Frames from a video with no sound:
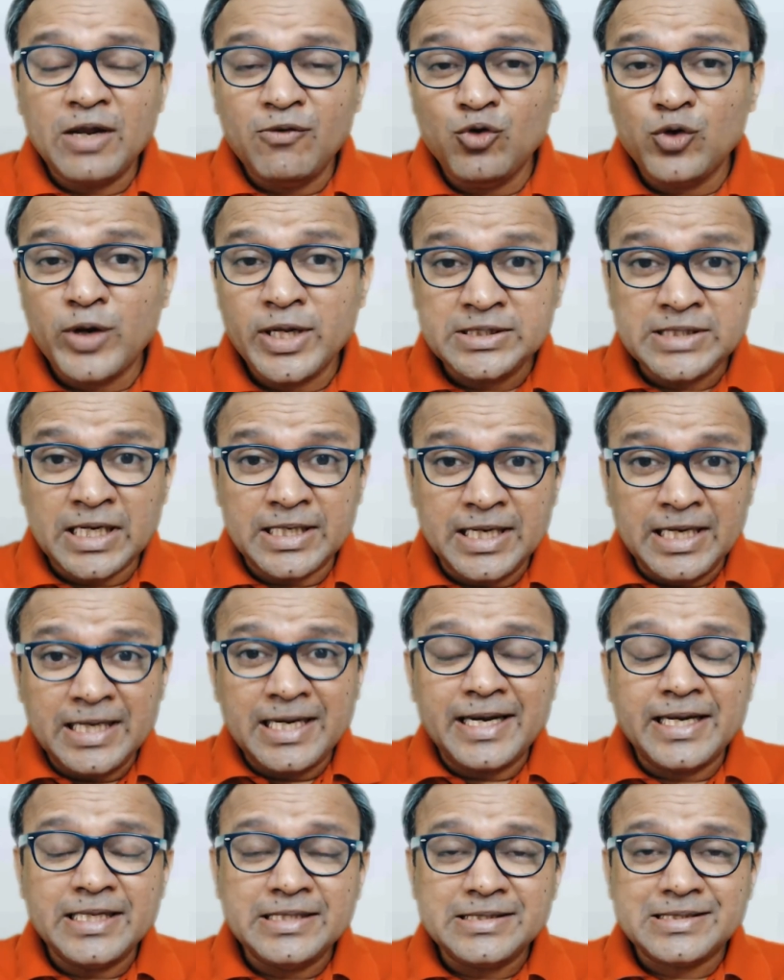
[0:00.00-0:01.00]
there is nothing that
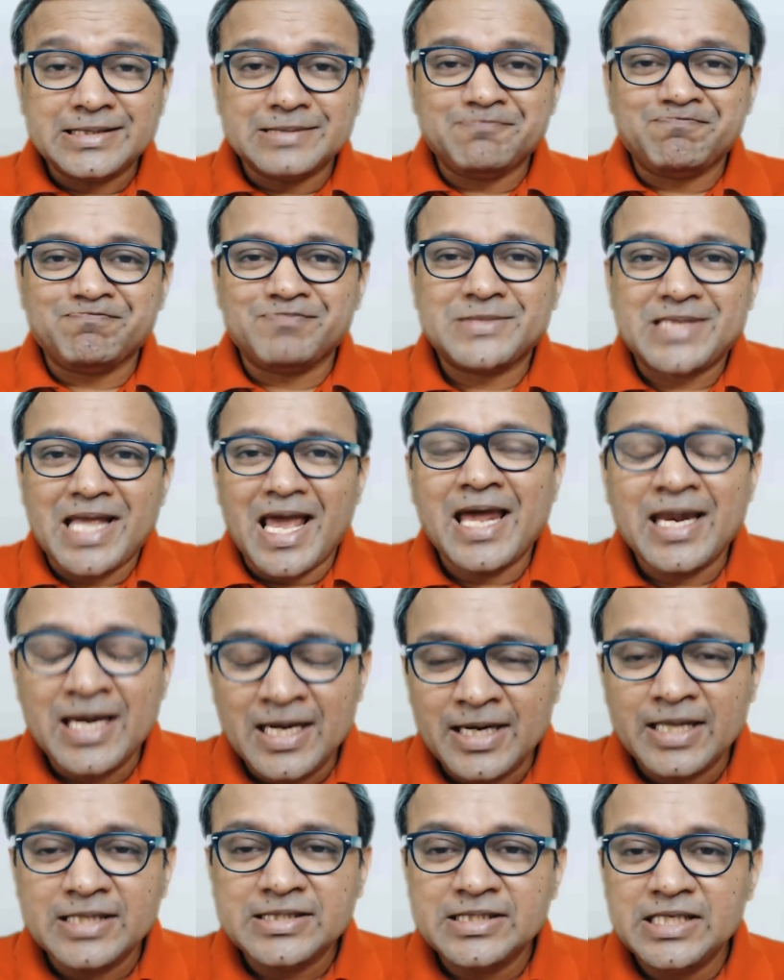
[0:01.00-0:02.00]
is there in the
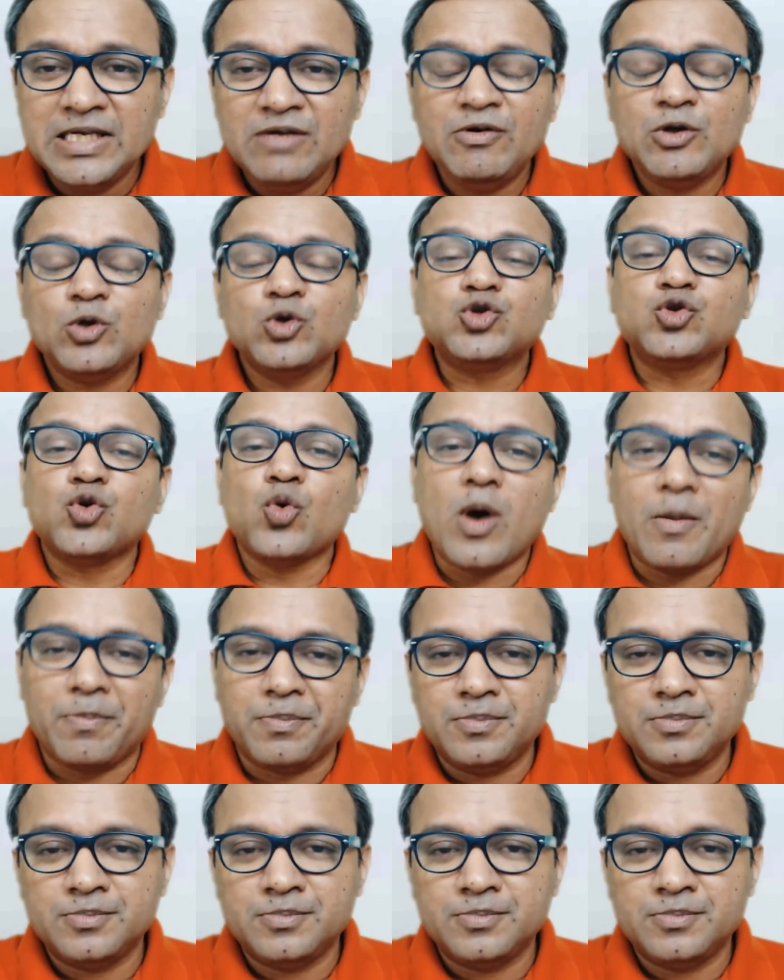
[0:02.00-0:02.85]
CV to show up.